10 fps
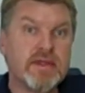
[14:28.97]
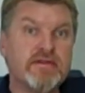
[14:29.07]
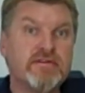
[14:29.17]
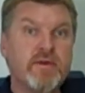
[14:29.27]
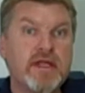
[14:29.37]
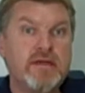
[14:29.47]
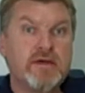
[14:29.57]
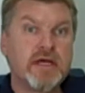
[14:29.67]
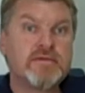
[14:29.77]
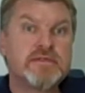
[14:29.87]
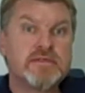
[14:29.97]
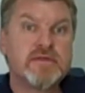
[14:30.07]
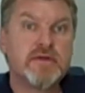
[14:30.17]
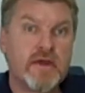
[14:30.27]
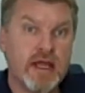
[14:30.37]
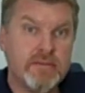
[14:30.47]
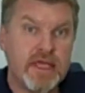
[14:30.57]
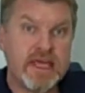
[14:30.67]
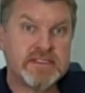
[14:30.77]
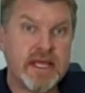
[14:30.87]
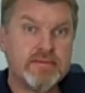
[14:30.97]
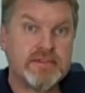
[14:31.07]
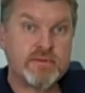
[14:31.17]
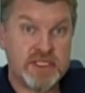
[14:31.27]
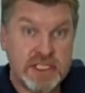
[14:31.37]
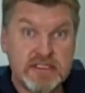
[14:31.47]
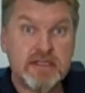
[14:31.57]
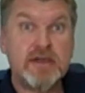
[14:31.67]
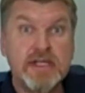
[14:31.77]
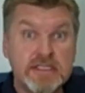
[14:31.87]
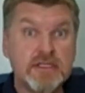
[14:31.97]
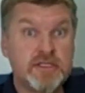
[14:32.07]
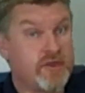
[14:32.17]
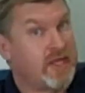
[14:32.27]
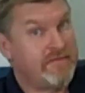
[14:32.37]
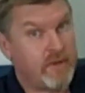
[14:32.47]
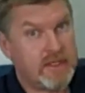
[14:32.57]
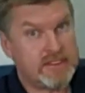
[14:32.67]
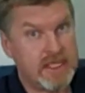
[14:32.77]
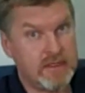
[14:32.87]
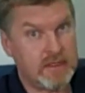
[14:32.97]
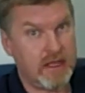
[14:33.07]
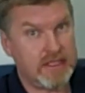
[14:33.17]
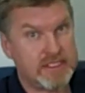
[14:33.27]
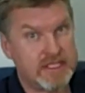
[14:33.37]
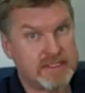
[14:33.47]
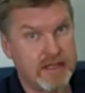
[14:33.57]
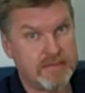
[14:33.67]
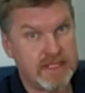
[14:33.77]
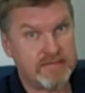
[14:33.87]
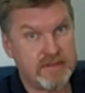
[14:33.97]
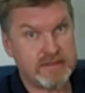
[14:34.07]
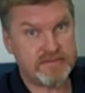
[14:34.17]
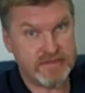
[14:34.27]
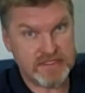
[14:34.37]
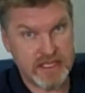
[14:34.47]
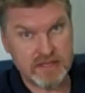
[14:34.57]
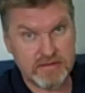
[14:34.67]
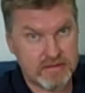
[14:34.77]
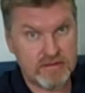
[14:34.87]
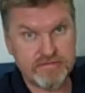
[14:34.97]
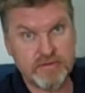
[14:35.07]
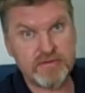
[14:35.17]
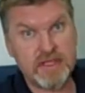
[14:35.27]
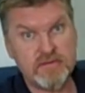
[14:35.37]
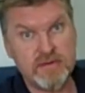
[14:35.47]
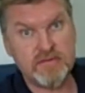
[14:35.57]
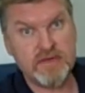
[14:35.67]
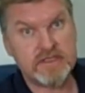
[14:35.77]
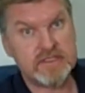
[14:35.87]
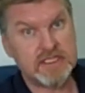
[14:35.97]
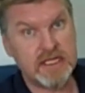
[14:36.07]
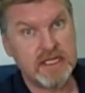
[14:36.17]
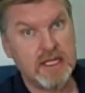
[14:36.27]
for when you come to do your IB exams, which in turn is good training for when you take your college exams after the second, third, fourth year of university.